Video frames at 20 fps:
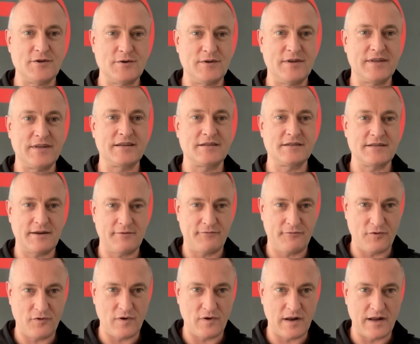things
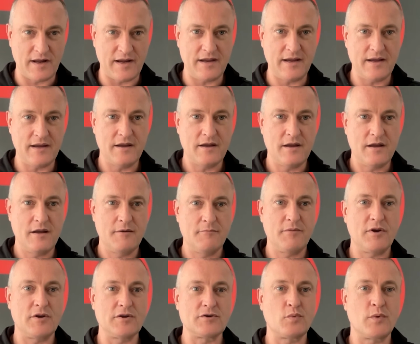differently
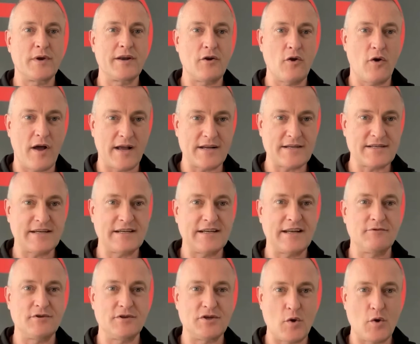because we're not asking
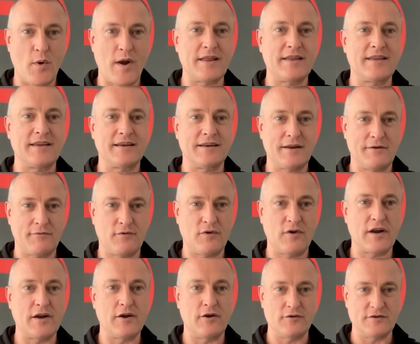them to do anything
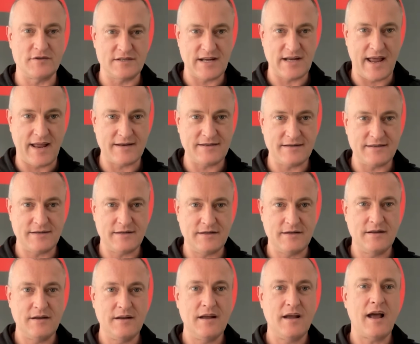differently on set.
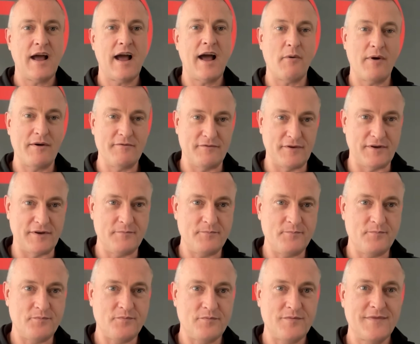However,
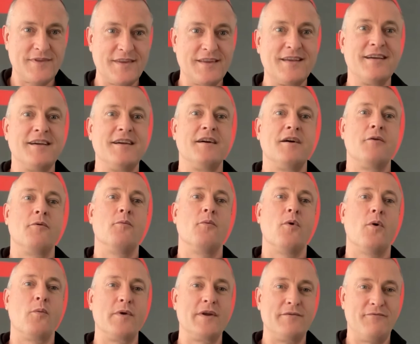
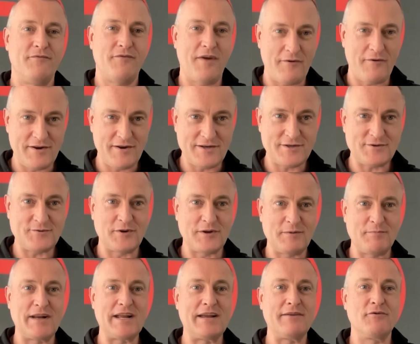what we very strongly
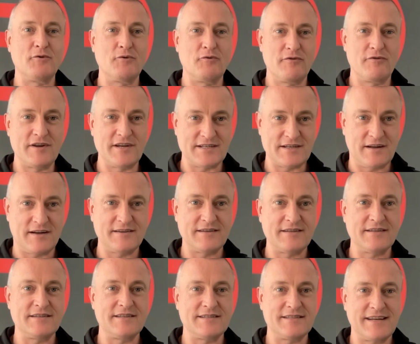believe and already
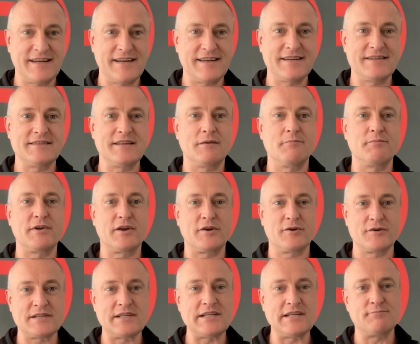starting to see is that
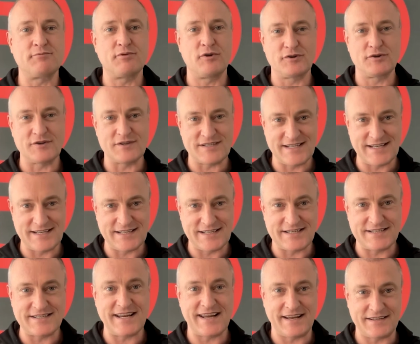because these products
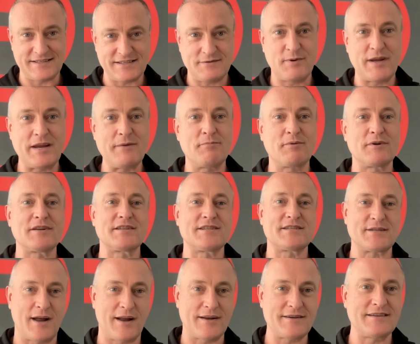exist, people are
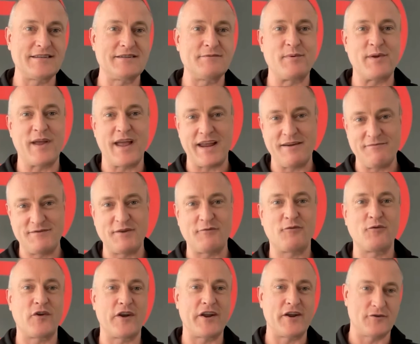starting to behave
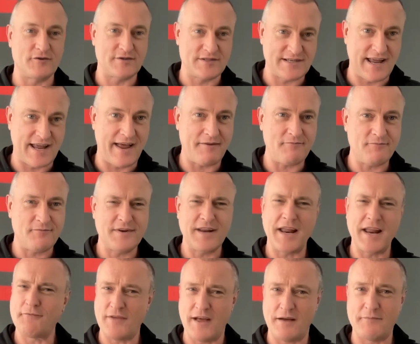differently on set
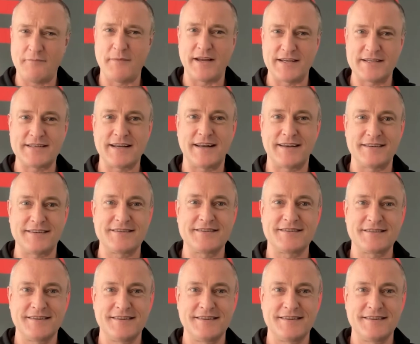that makes sense.